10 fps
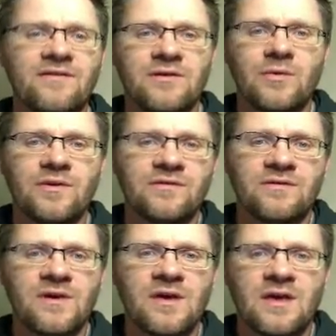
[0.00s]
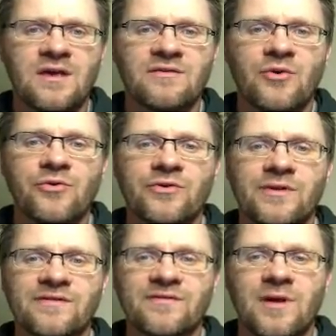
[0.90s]
sequence is an ordered
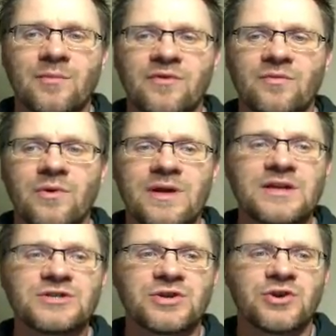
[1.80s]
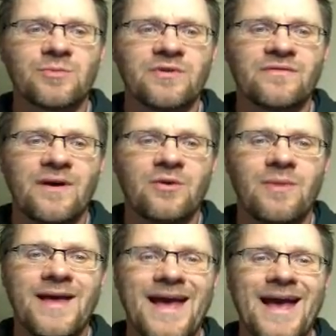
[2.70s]
list of numbers where each term is found
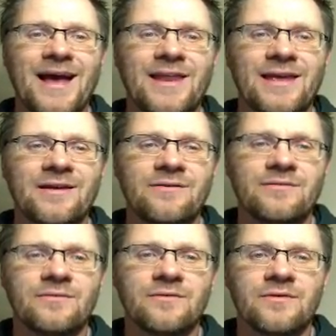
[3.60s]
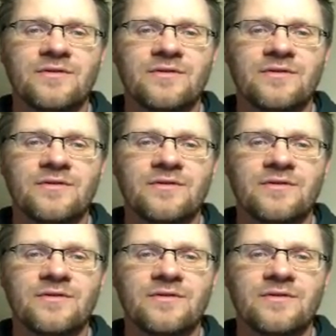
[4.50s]
by adding the